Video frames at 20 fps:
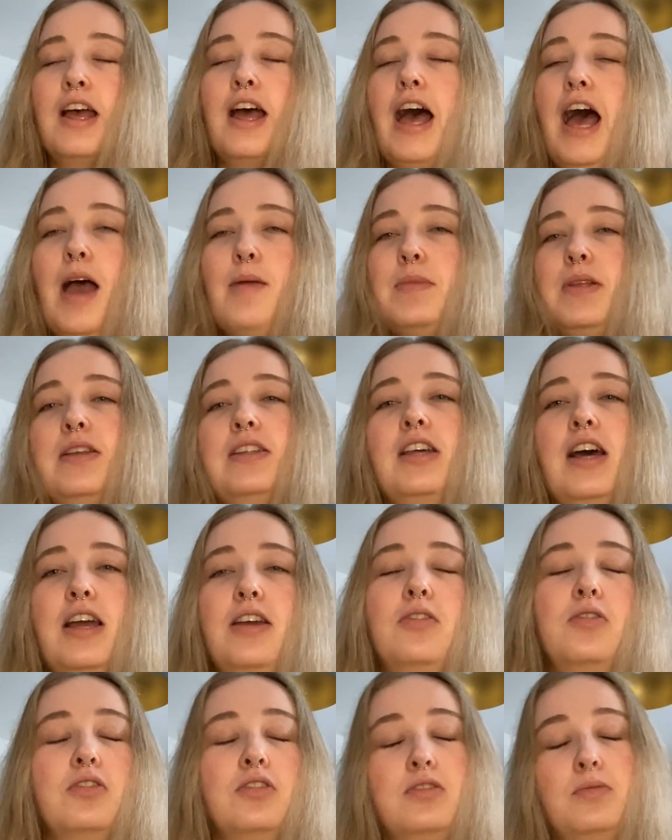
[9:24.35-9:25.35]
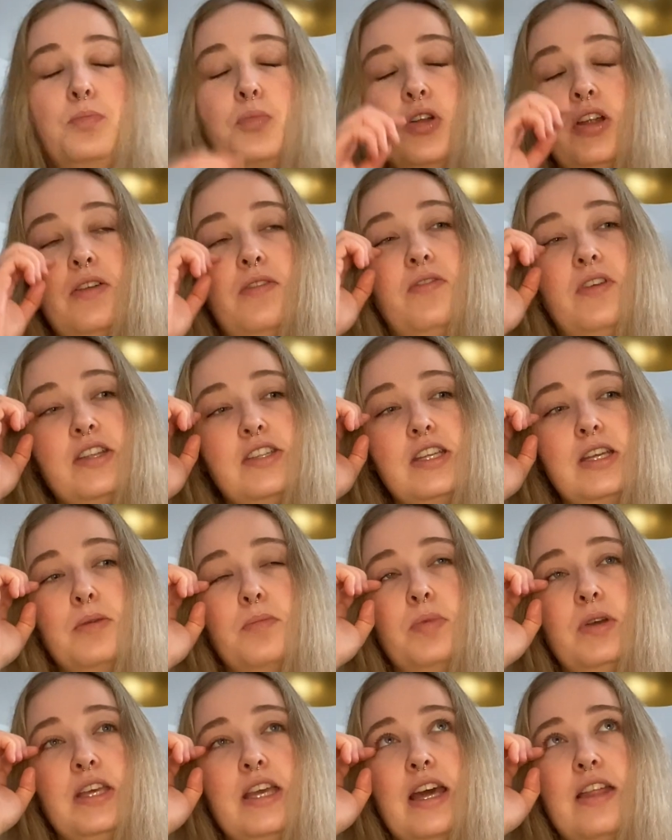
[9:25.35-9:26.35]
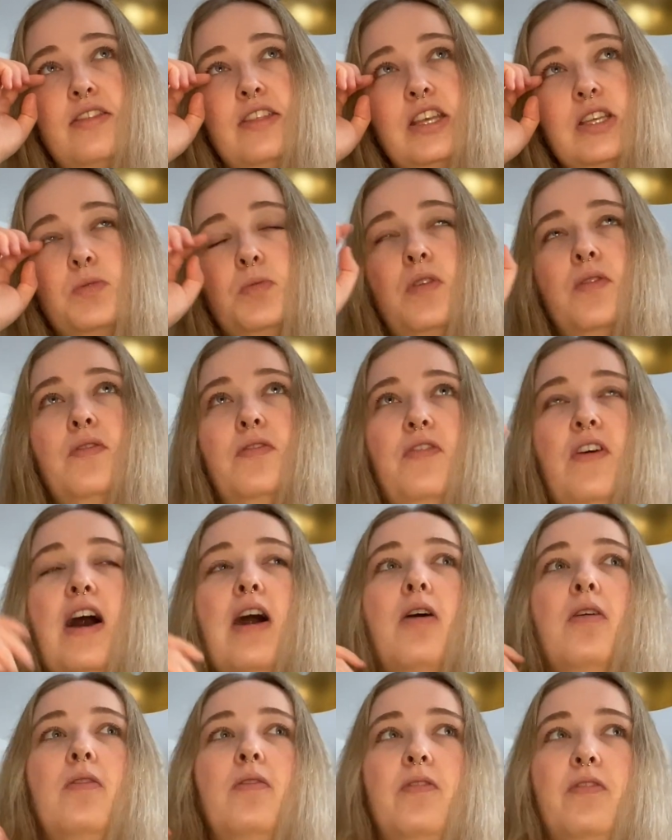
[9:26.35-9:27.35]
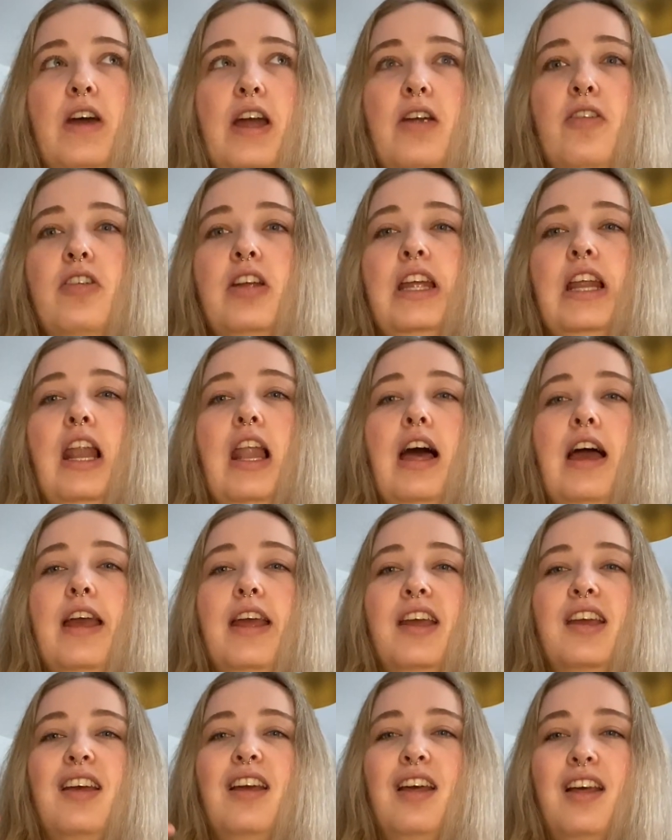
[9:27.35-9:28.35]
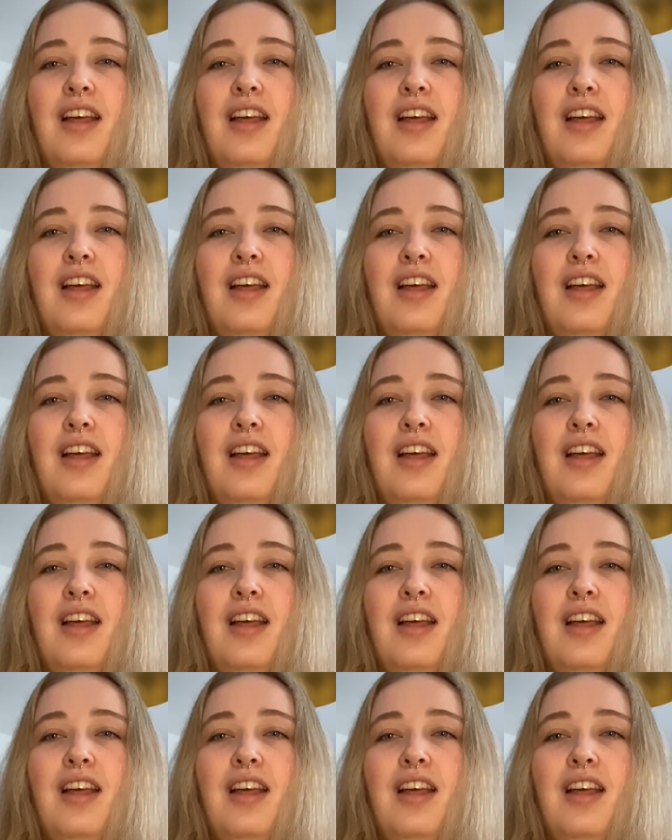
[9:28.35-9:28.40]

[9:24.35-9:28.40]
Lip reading: I mean, title's pretty fitting, but yeah, this one felt very like